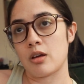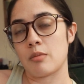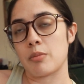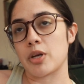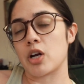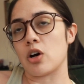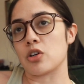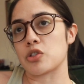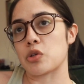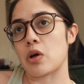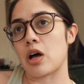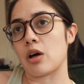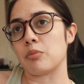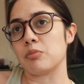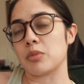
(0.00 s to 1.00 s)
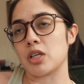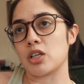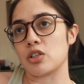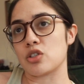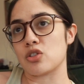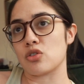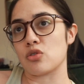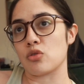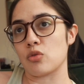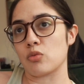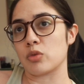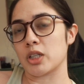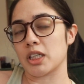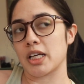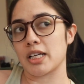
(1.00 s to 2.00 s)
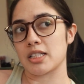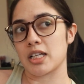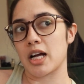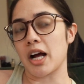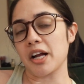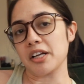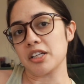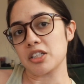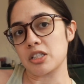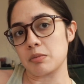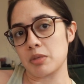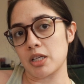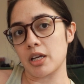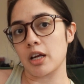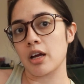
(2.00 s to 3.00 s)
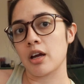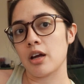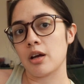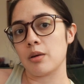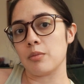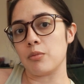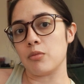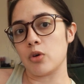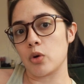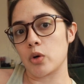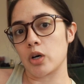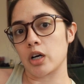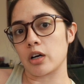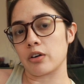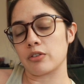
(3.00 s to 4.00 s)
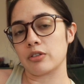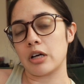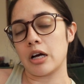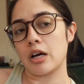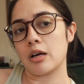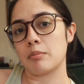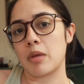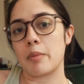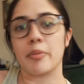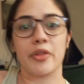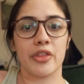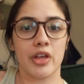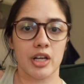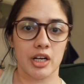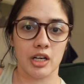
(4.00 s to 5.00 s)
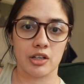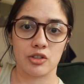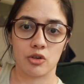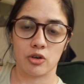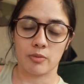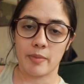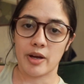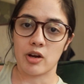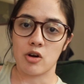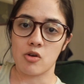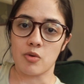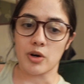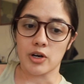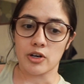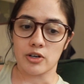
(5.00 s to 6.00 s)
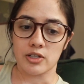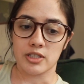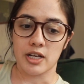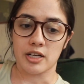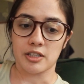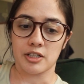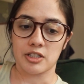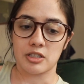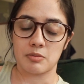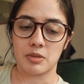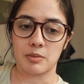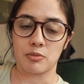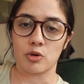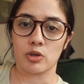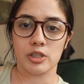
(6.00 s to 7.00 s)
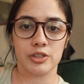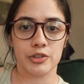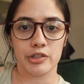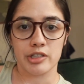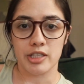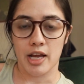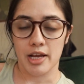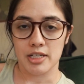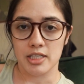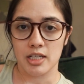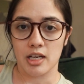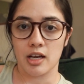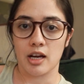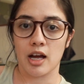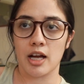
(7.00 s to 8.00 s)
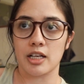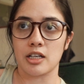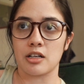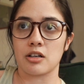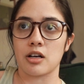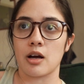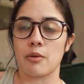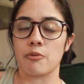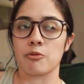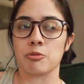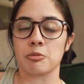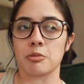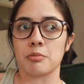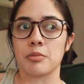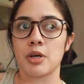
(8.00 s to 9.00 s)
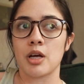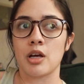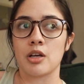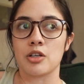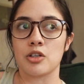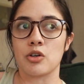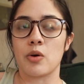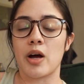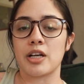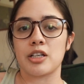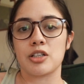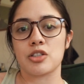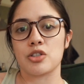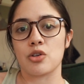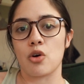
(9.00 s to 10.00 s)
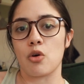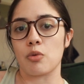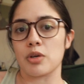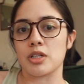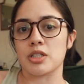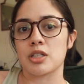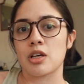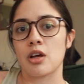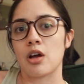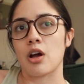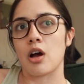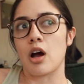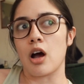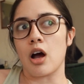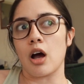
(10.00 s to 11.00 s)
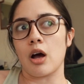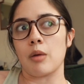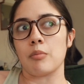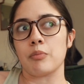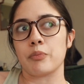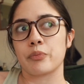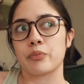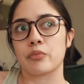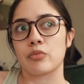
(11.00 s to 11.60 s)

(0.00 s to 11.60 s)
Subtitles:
But it also helped me to realize that I need to be more empathetic toward my coworkers. I need to be more understanding. I need to come from, I need to always, whenever,